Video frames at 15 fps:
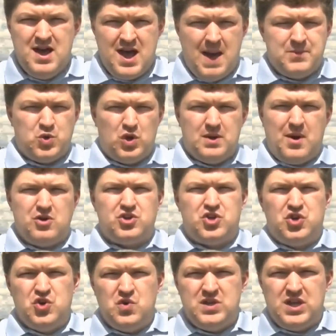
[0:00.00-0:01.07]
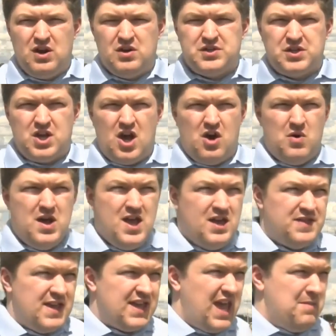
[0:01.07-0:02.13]
I'm told about two years ago
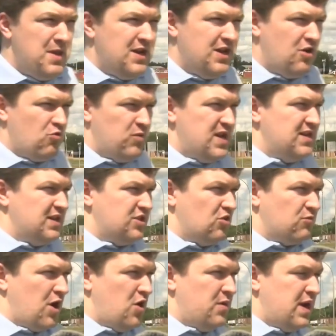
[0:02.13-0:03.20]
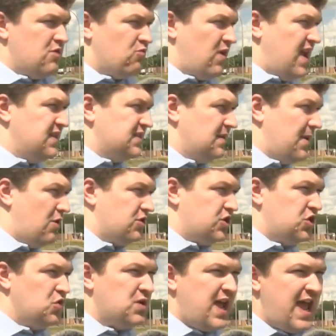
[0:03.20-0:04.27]
they came in here, redid the road, and raised it about
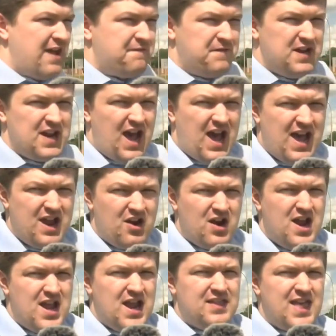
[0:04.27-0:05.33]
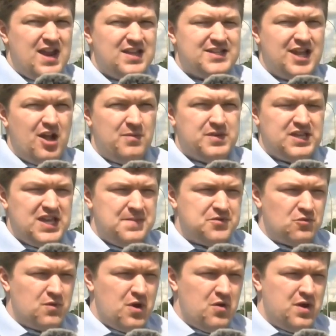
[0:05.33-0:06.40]
two and a half feet higher, and that has helped keep
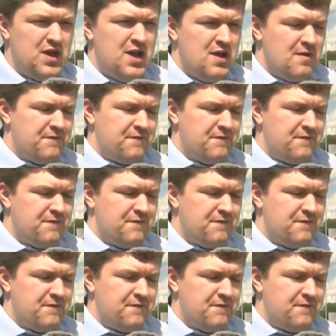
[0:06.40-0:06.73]
the road,